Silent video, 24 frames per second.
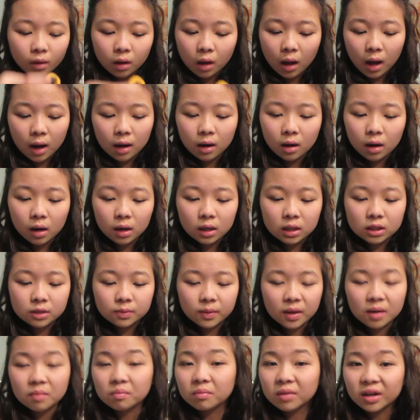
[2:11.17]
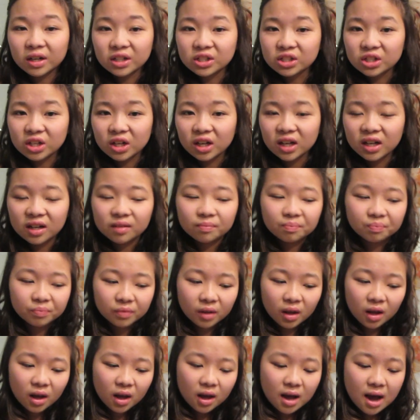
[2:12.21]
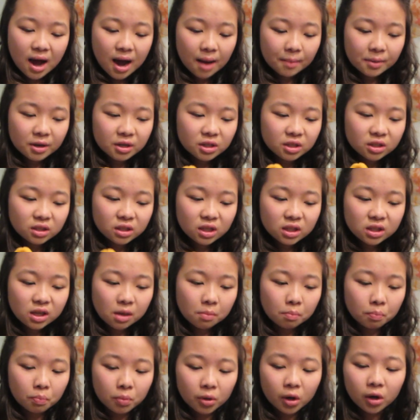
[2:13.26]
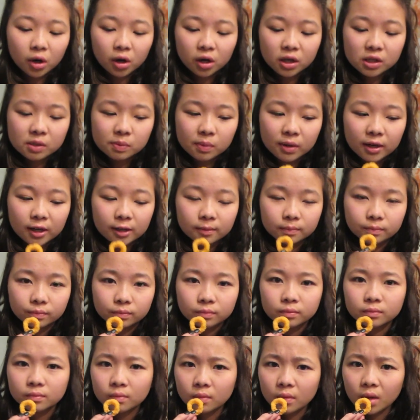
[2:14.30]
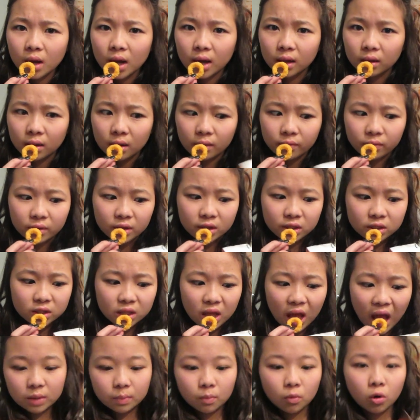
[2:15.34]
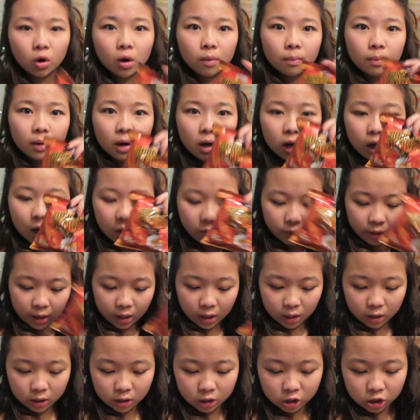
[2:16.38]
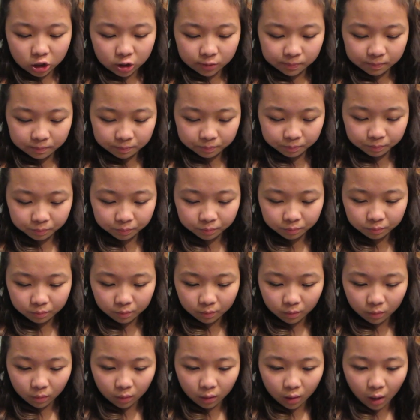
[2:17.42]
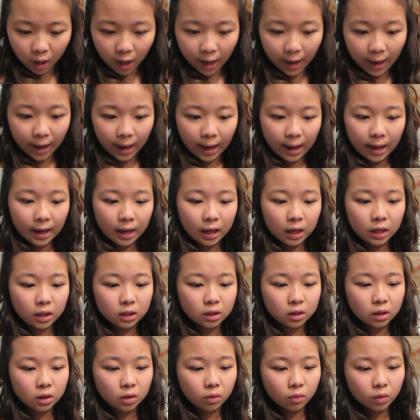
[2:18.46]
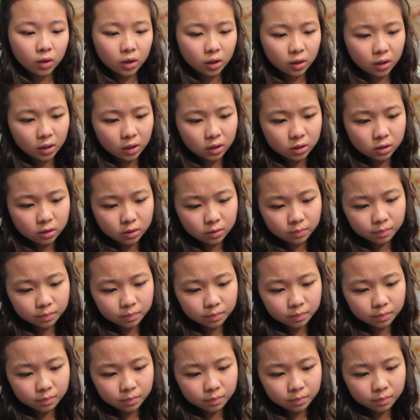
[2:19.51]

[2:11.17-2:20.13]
I don't know how to explain, but it's good. I mean, it doesn't taste like burgers, but I love these. Some more burger rings. And what are these?